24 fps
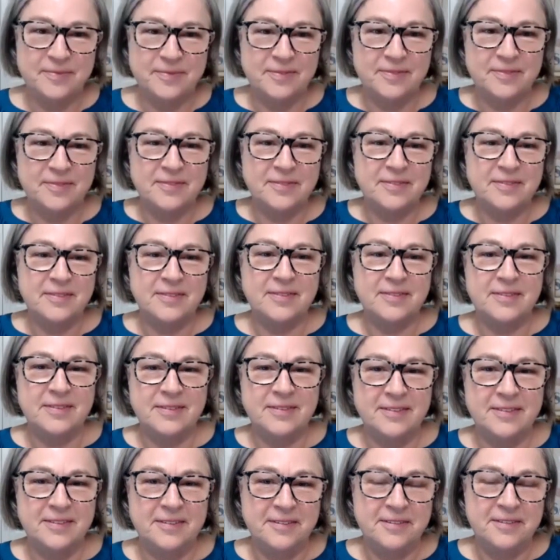uh,
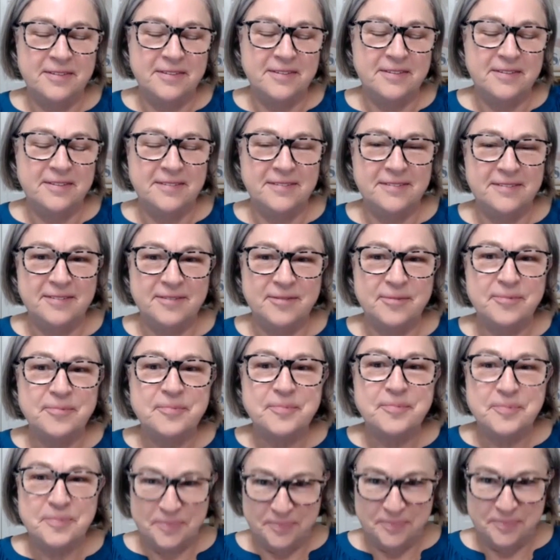thoughts and just
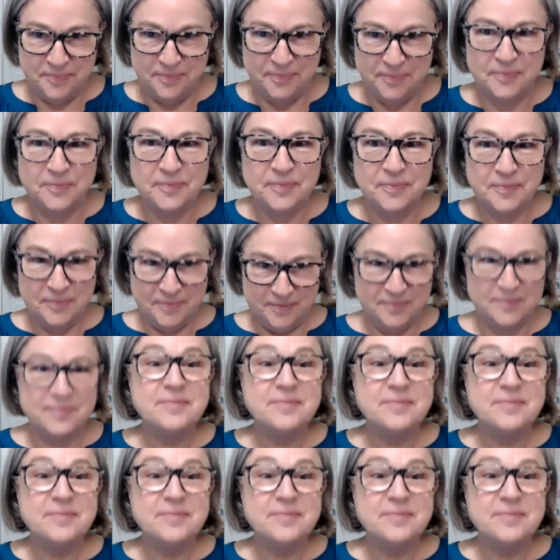life thoughts together.